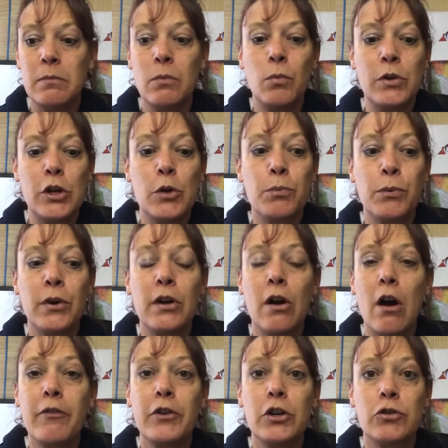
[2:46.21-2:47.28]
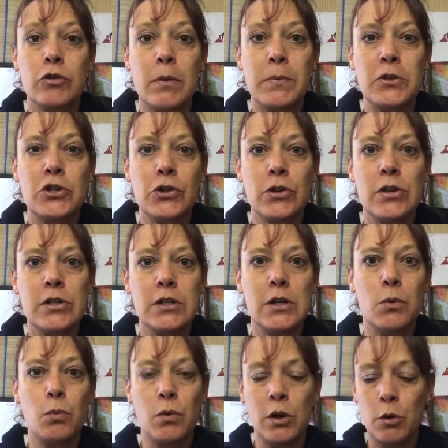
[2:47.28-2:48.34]
When you print off your trip insurance,
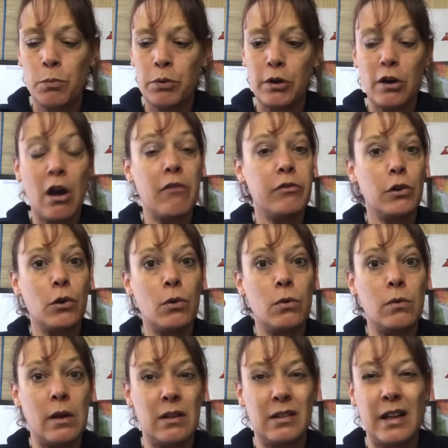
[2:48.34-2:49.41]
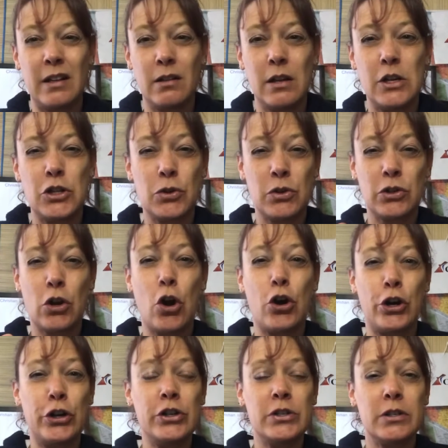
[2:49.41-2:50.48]
it will print off little like insurance
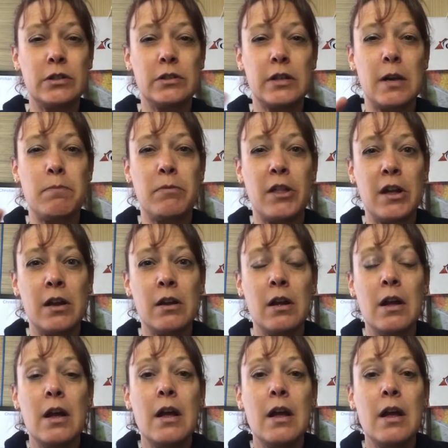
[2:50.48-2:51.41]
cards type thing,